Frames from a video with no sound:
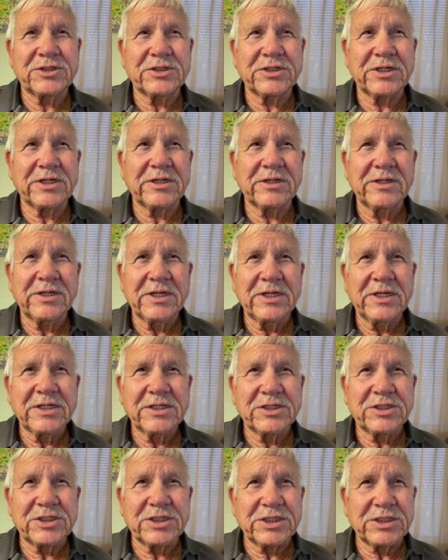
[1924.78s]
which uh,
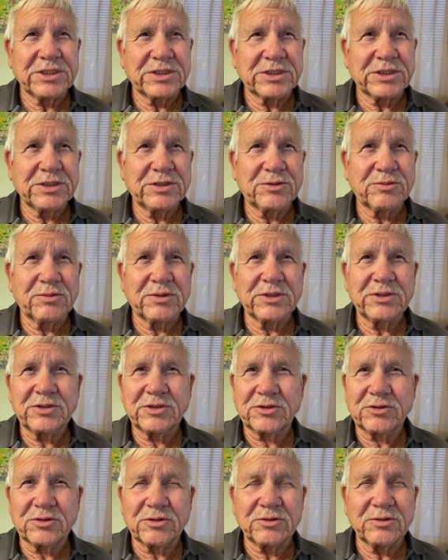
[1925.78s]
Jesus
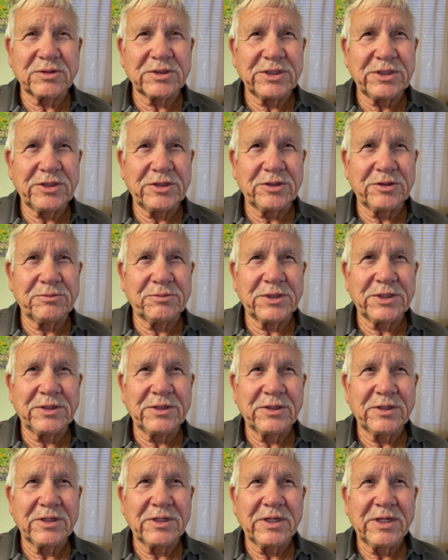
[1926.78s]
was truly
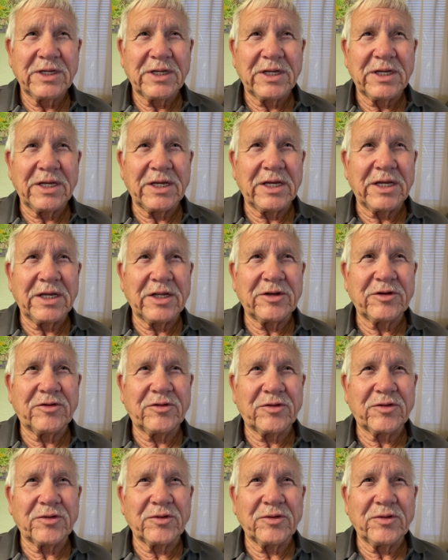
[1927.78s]
human
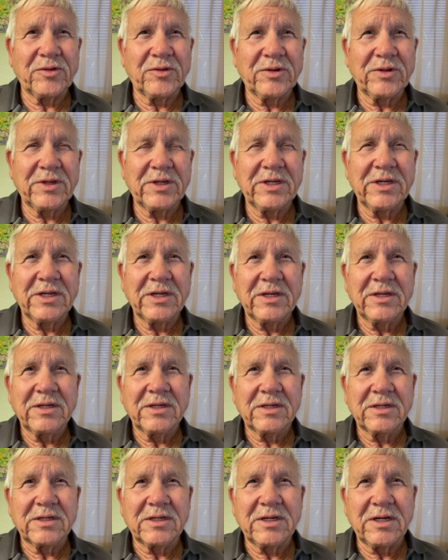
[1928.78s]
and truly
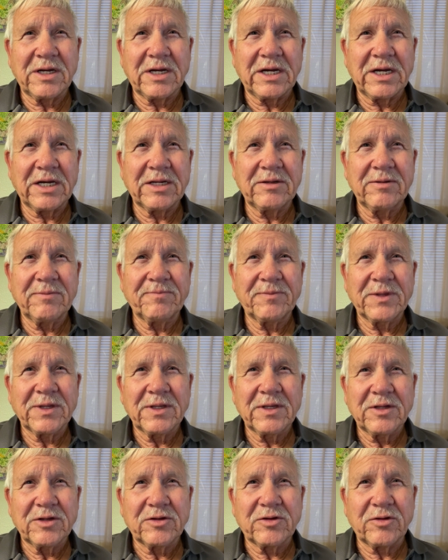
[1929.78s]
God,
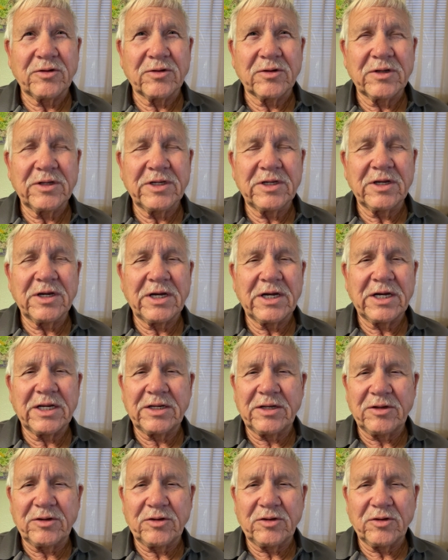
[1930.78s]
totally
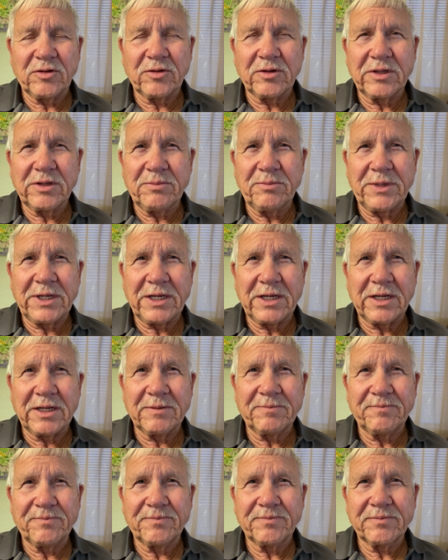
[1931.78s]
God and totally
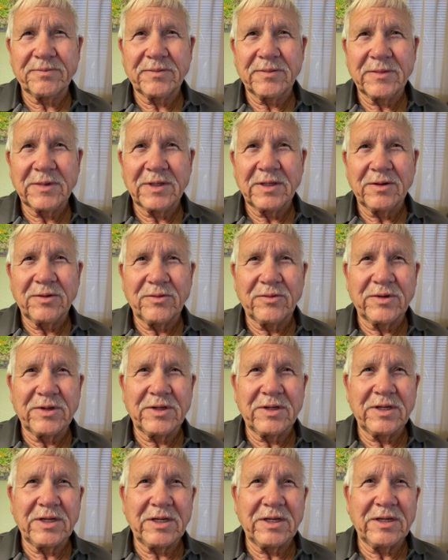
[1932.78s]
man.
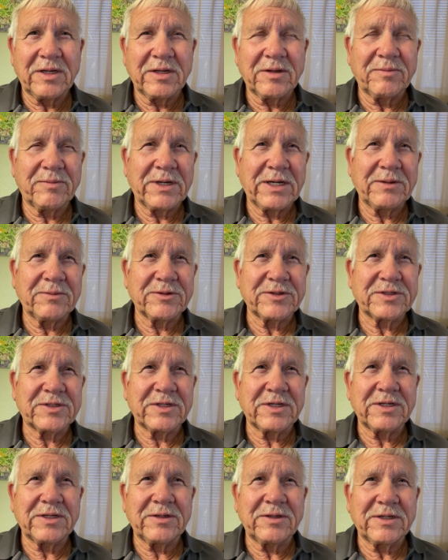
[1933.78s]
One day in a Bible
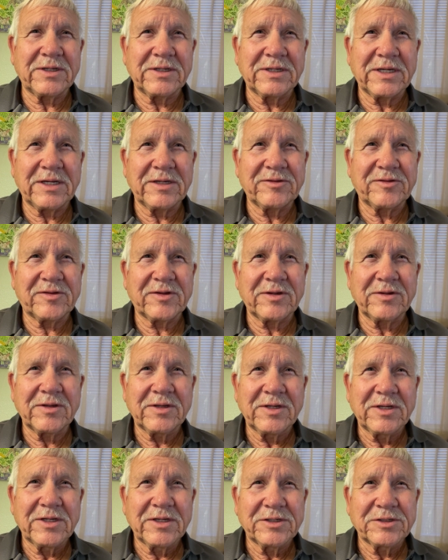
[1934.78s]
study, a guy
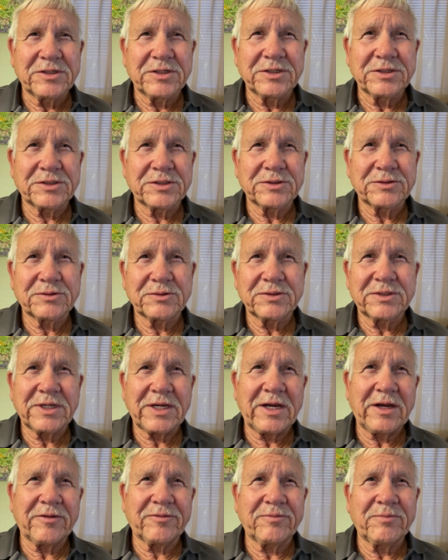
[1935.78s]
said, Jesus
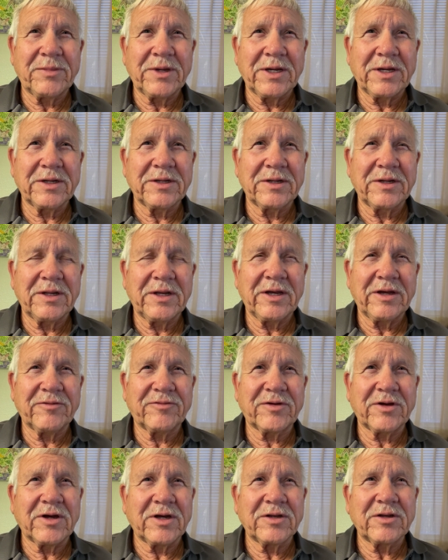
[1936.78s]
was half man and
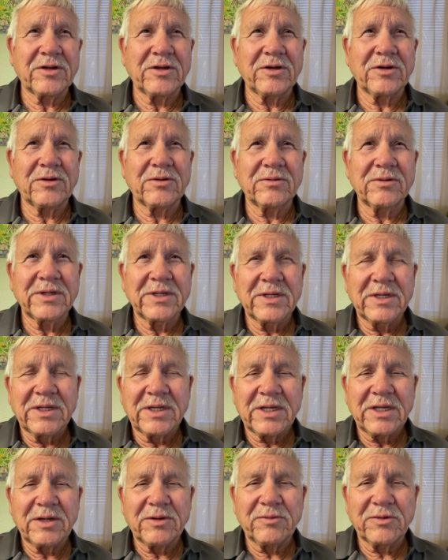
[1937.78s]
half God. No,
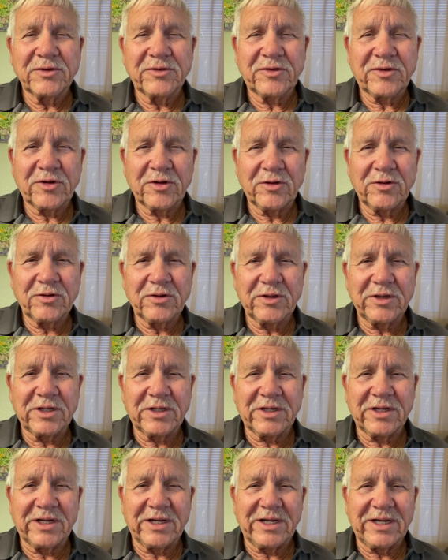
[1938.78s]
he was
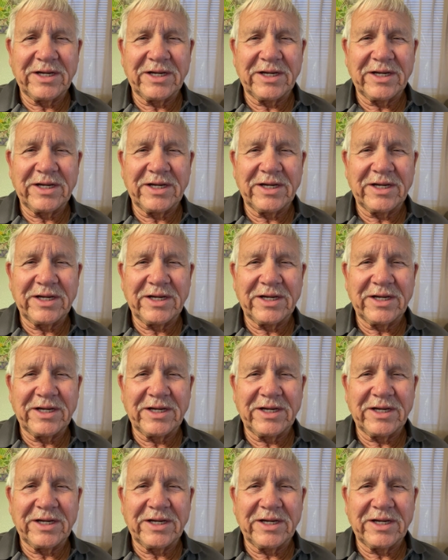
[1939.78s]
totally